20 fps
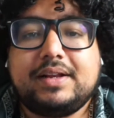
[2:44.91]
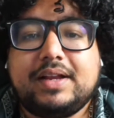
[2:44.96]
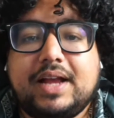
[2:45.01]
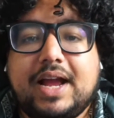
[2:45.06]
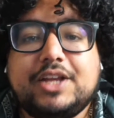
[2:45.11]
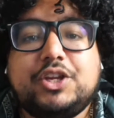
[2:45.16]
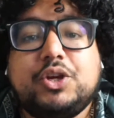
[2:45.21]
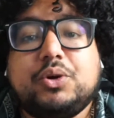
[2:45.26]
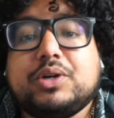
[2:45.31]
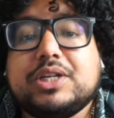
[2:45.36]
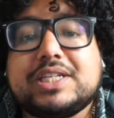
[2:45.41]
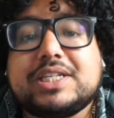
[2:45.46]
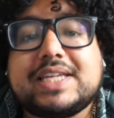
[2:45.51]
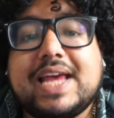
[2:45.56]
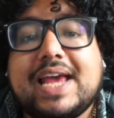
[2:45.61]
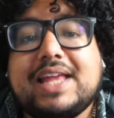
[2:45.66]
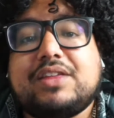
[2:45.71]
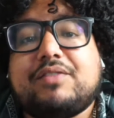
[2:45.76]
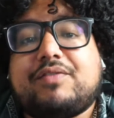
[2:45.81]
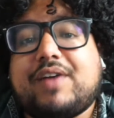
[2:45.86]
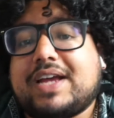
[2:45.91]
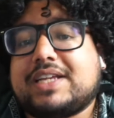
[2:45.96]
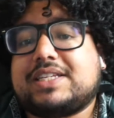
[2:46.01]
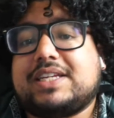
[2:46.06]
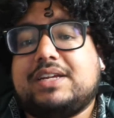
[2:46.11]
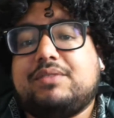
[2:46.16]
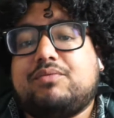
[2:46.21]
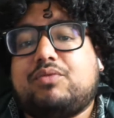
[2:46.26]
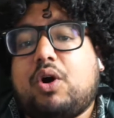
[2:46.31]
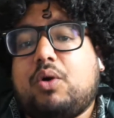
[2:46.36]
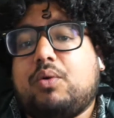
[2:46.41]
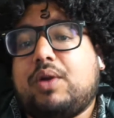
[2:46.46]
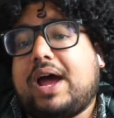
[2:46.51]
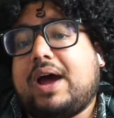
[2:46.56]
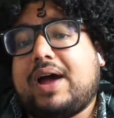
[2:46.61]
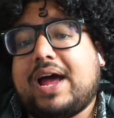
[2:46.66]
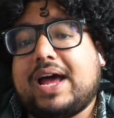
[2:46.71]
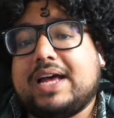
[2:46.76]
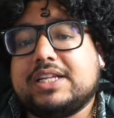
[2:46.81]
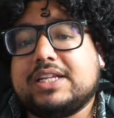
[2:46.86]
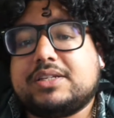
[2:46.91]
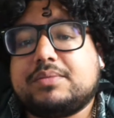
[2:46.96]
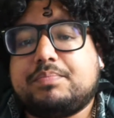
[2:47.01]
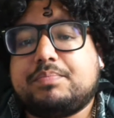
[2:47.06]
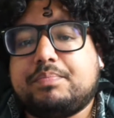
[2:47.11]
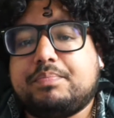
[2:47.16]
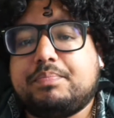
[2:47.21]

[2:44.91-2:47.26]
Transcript: And you can say the vaccine rollout has,